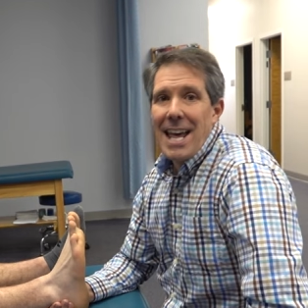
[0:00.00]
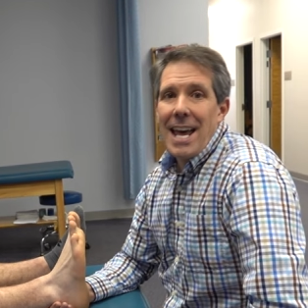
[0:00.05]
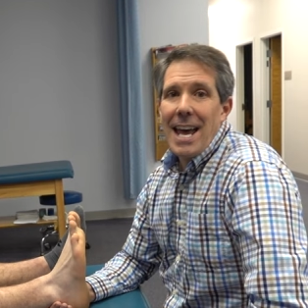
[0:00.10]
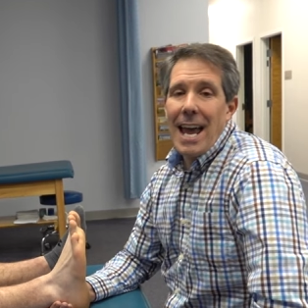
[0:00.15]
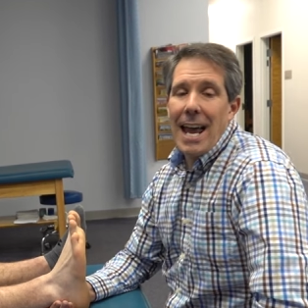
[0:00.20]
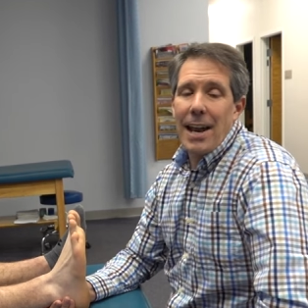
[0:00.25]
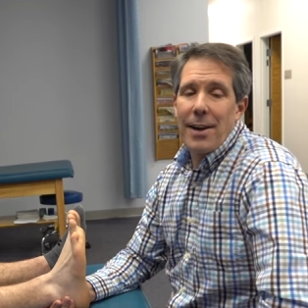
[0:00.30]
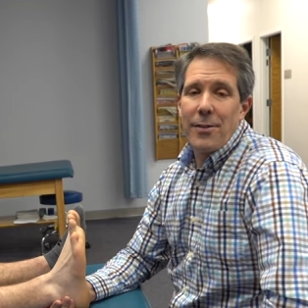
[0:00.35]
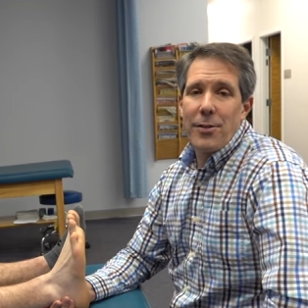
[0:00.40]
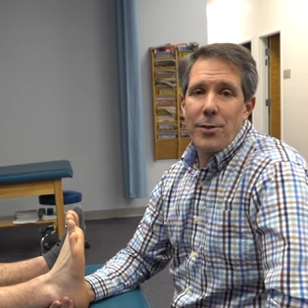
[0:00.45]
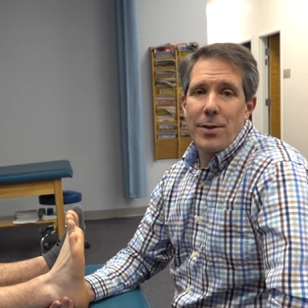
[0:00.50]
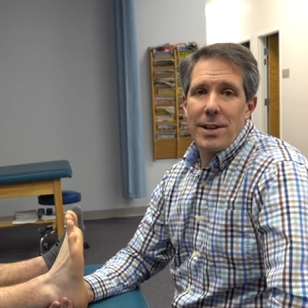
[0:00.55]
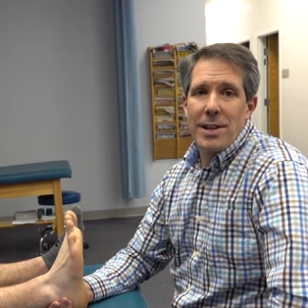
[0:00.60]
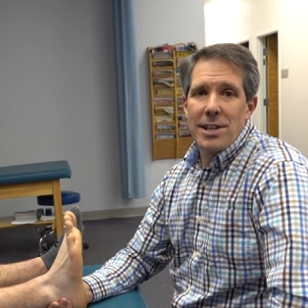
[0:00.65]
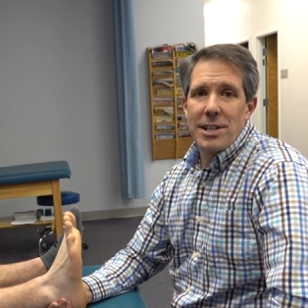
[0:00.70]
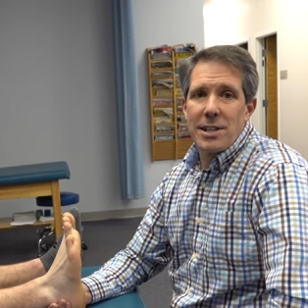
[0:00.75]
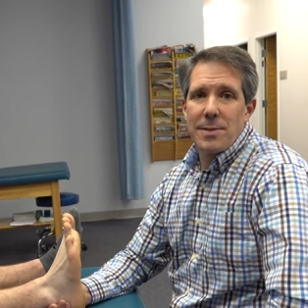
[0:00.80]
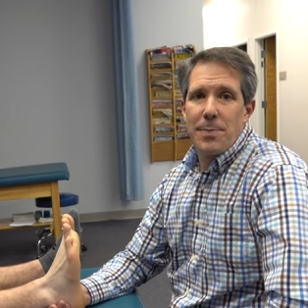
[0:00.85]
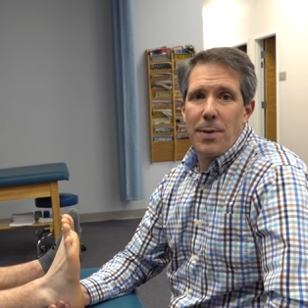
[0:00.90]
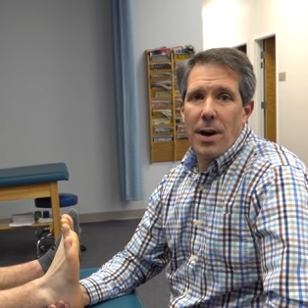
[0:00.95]
Hey everyone,
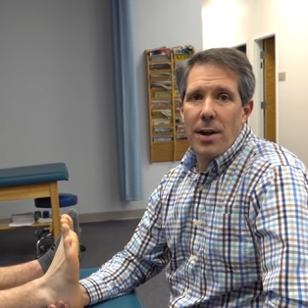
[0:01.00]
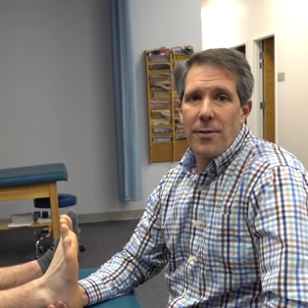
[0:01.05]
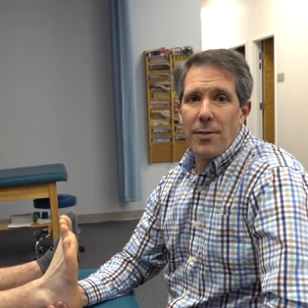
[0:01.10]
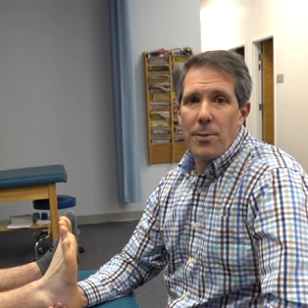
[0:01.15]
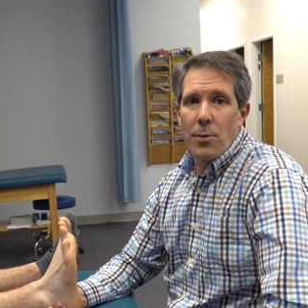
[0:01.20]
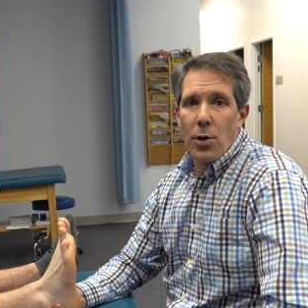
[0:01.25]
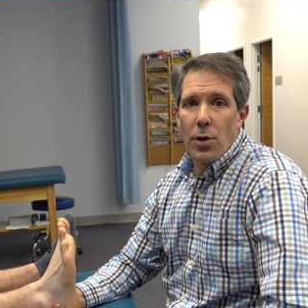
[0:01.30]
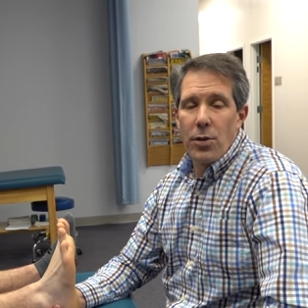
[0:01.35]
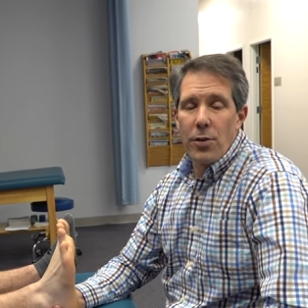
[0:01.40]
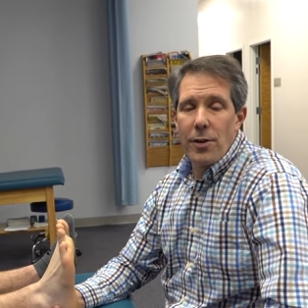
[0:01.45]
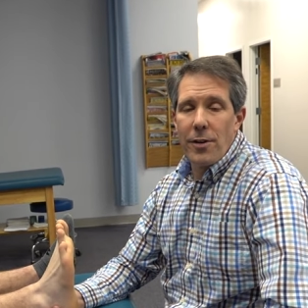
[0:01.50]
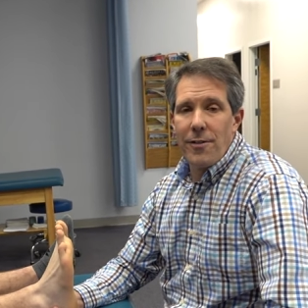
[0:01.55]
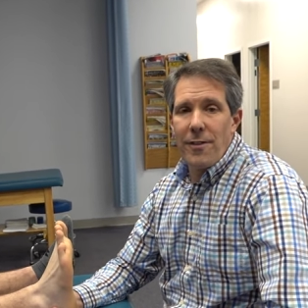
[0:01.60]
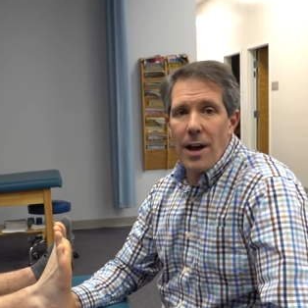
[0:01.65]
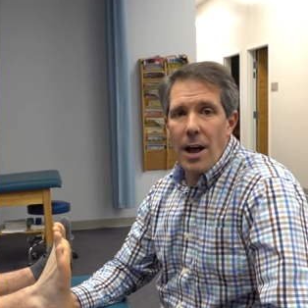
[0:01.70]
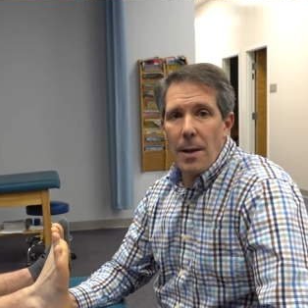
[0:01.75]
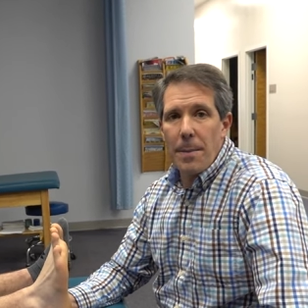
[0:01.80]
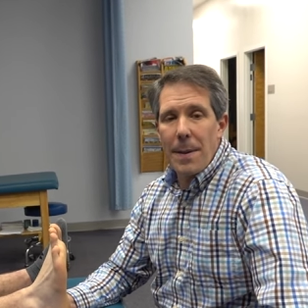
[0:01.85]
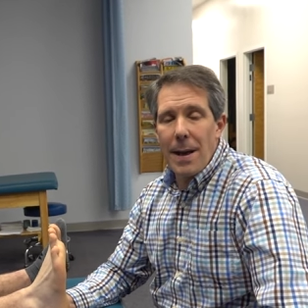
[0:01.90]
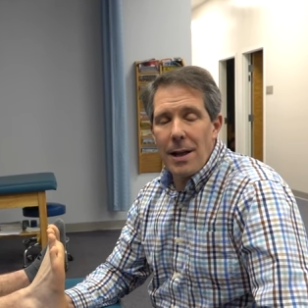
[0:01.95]
this is Paul from
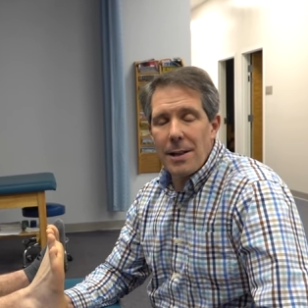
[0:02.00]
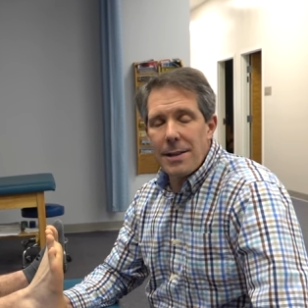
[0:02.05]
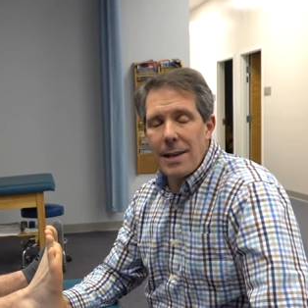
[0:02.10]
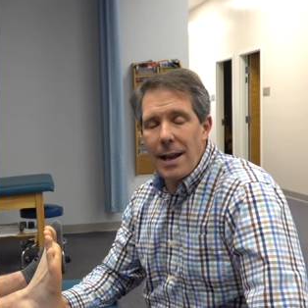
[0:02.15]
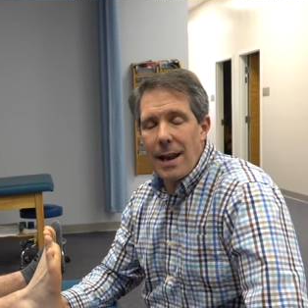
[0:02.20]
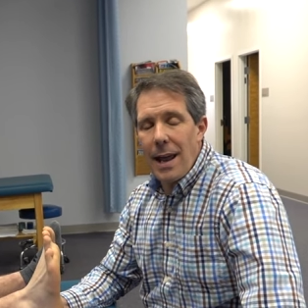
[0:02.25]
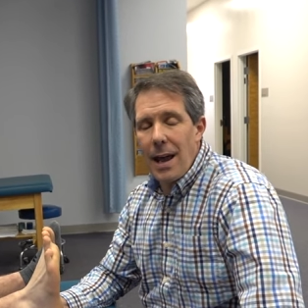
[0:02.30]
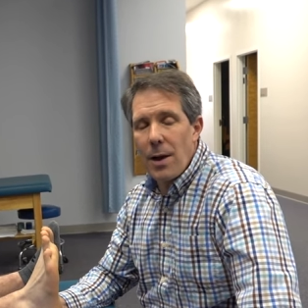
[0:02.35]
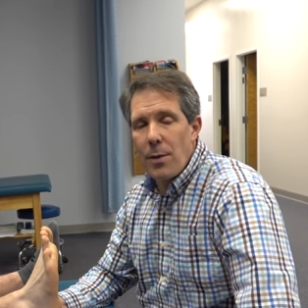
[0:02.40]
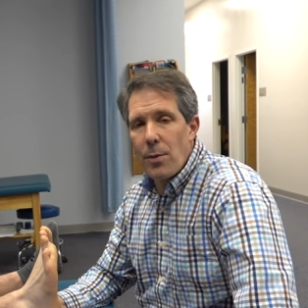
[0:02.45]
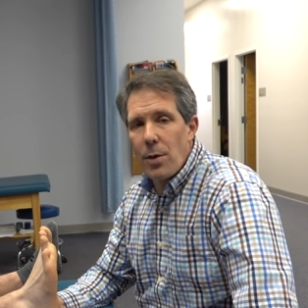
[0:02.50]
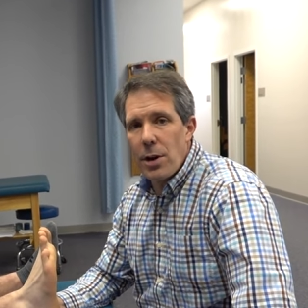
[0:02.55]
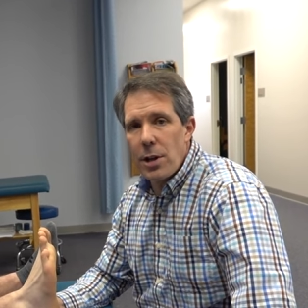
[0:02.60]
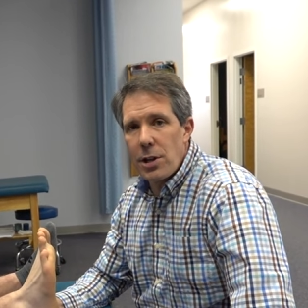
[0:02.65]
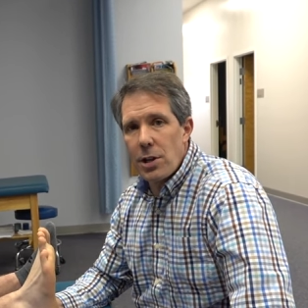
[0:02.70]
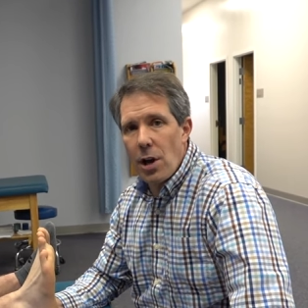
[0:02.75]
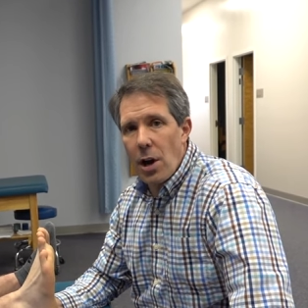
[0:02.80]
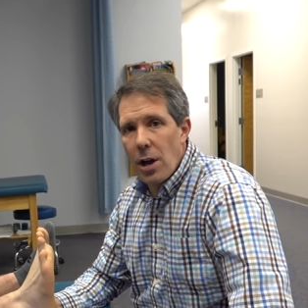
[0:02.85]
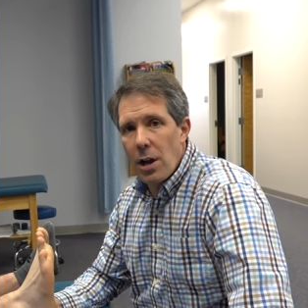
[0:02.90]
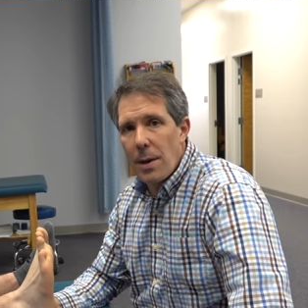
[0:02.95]
Ortho Today I want to
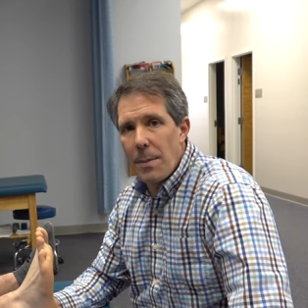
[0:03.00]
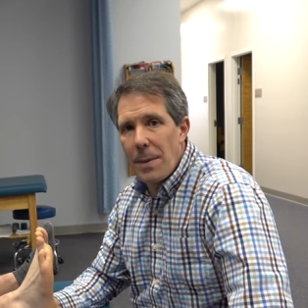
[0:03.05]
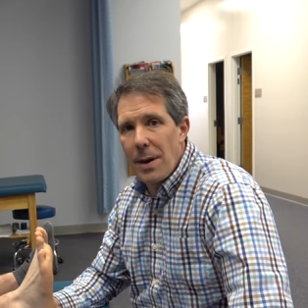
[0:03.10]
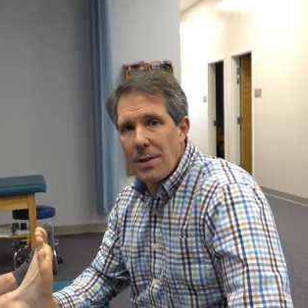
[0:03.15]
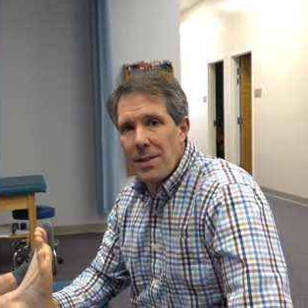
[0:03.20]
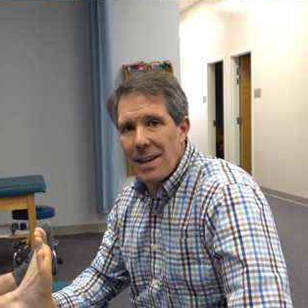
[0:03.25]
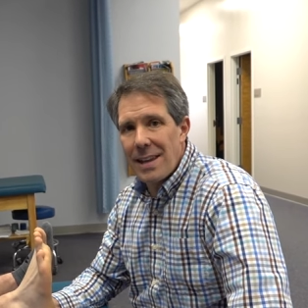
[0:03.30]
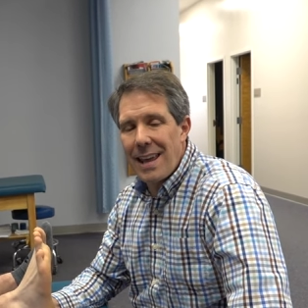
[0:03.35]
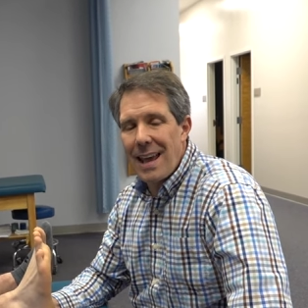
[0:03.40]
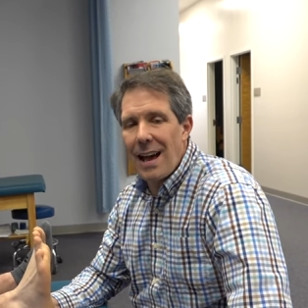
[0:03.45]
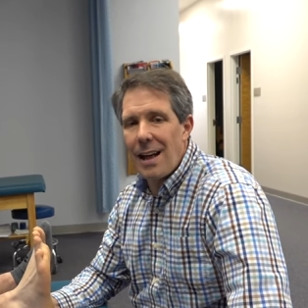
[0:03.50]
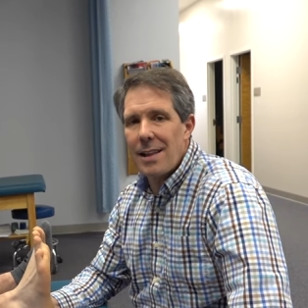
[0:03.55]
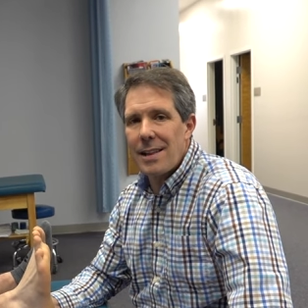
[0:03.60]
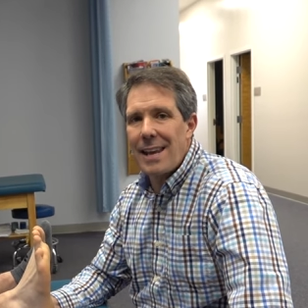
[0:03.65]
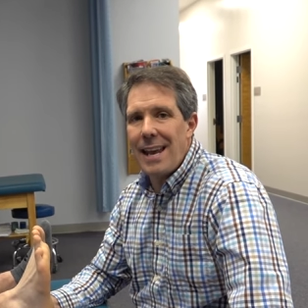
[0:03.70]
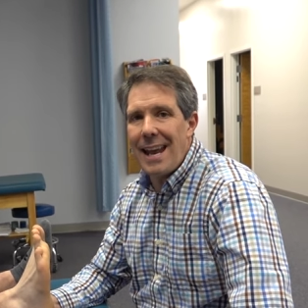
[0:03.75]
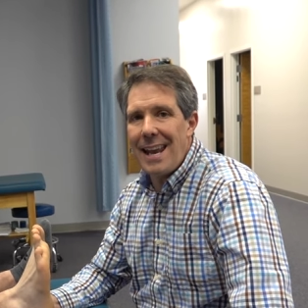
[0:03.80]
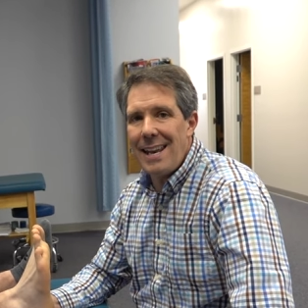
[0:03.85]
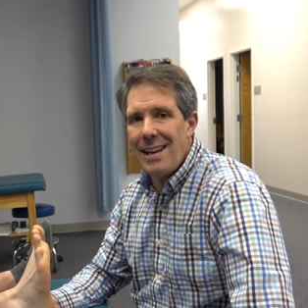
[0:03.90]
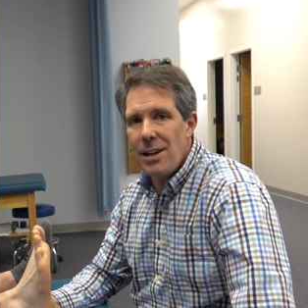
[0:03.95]
talk about the
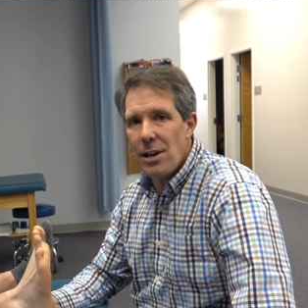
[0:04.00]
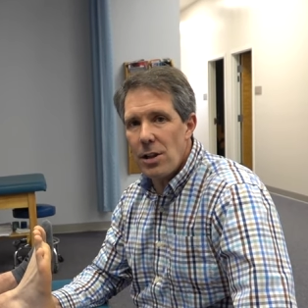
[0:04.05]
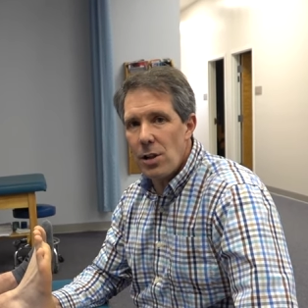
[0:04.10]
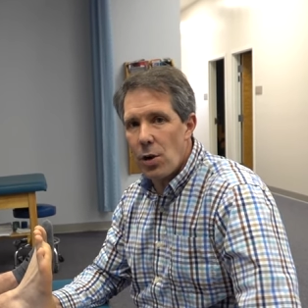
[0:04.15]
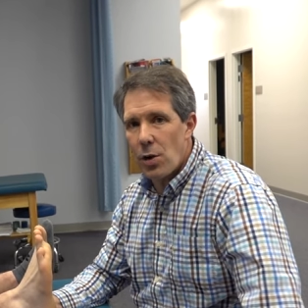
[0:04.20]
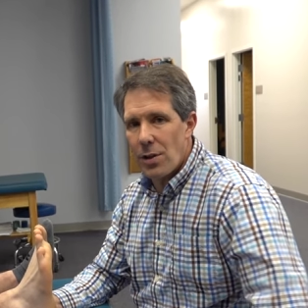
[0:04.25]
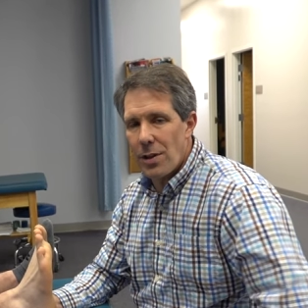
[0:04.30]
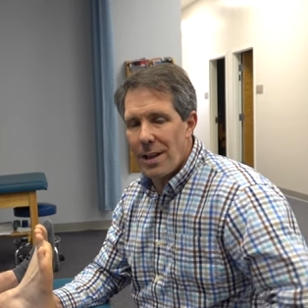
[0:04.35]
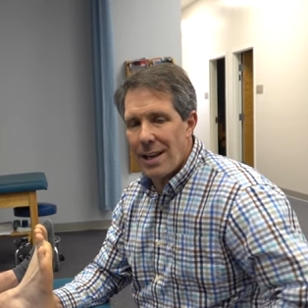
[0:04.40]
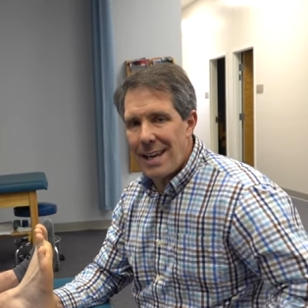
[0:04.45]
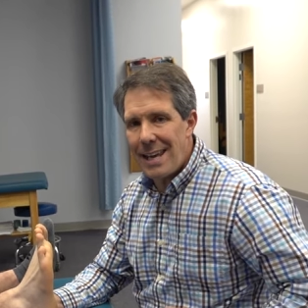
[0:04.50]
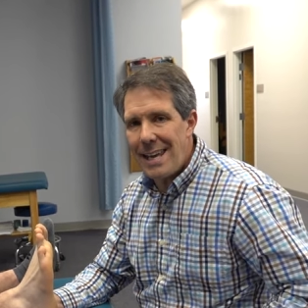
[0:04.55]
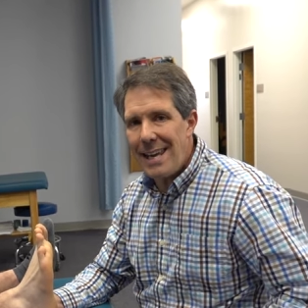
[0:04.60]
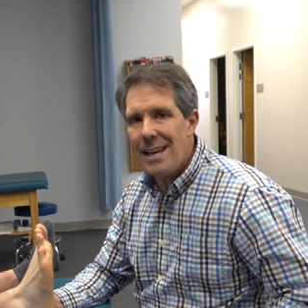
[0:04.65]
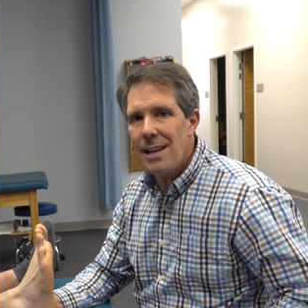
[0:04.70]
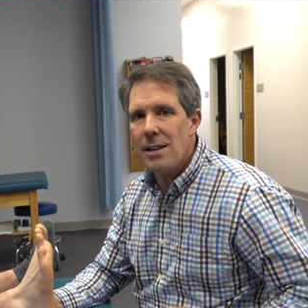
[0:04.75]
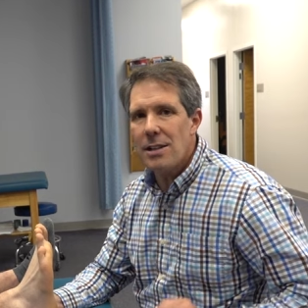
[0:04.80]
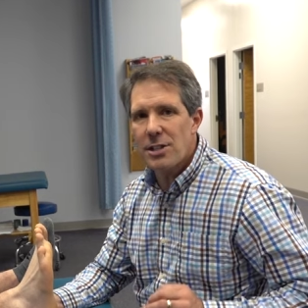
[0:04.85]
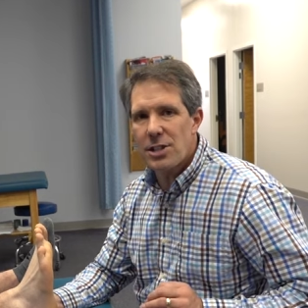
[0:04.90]
calcaneal or the heel